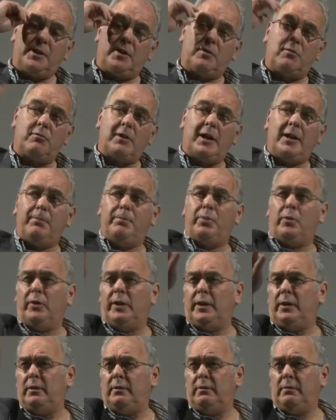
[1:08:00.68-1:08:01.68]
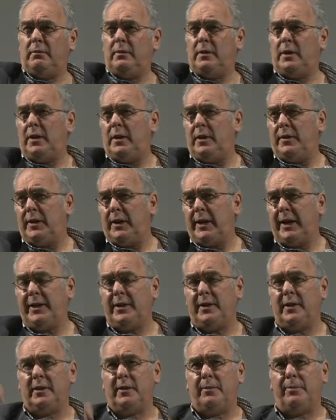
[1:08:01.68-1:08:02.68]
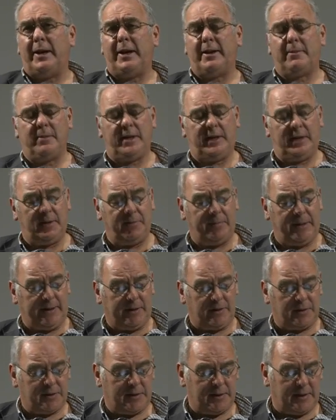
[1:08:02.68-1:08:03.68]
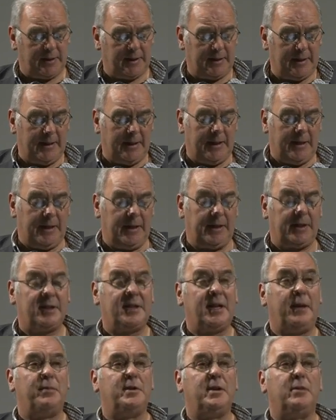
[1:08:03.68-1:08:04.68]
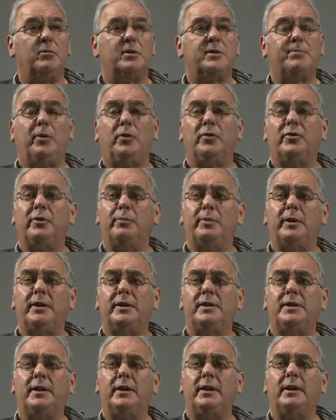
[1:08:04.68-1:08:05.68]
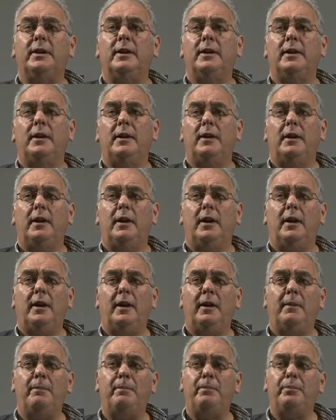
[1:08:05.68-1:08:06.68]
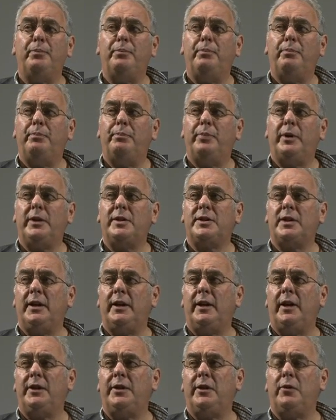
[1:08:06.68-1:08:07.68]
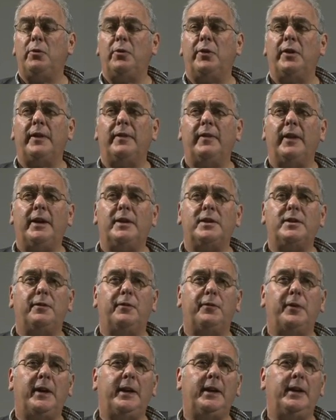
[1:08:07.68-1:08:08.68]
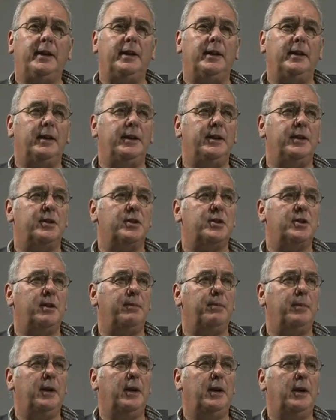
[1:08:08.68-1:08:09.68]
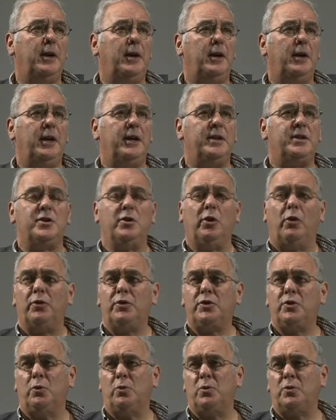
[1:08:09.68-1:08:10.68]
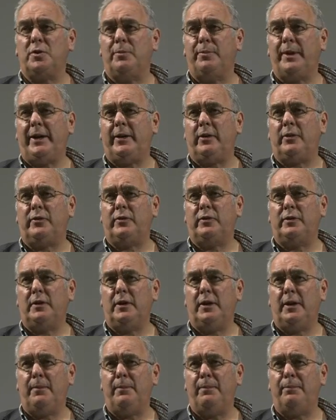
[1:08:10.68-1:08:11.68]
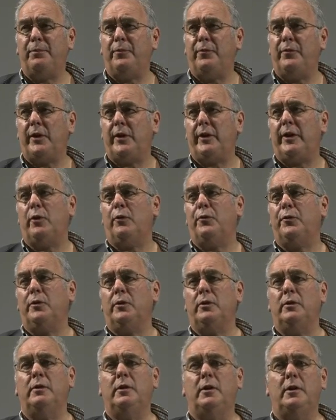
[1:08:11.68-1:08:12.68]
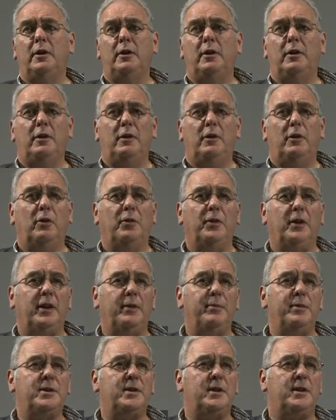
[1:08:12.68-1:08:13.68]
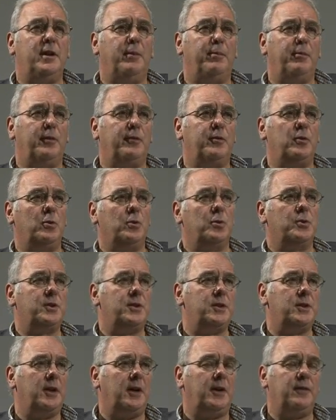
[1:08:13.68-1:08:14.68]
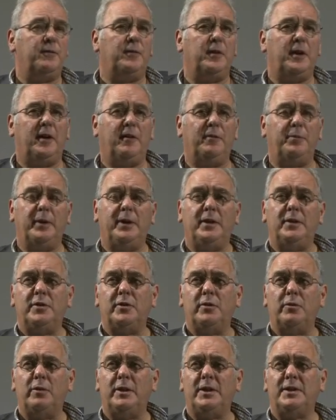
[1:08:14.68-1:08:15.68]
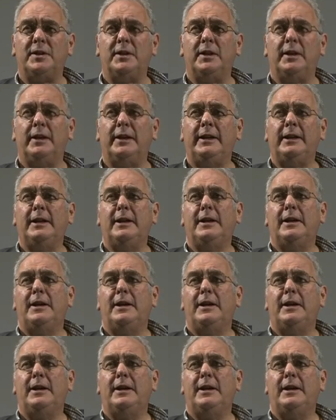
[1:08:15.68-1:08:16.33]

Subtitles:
it's a great point the lady at the back made about accepting responsibility. Personally, I do think that's a failing in leadership. It's not talked about very often on the limited number of courses I've been to recently.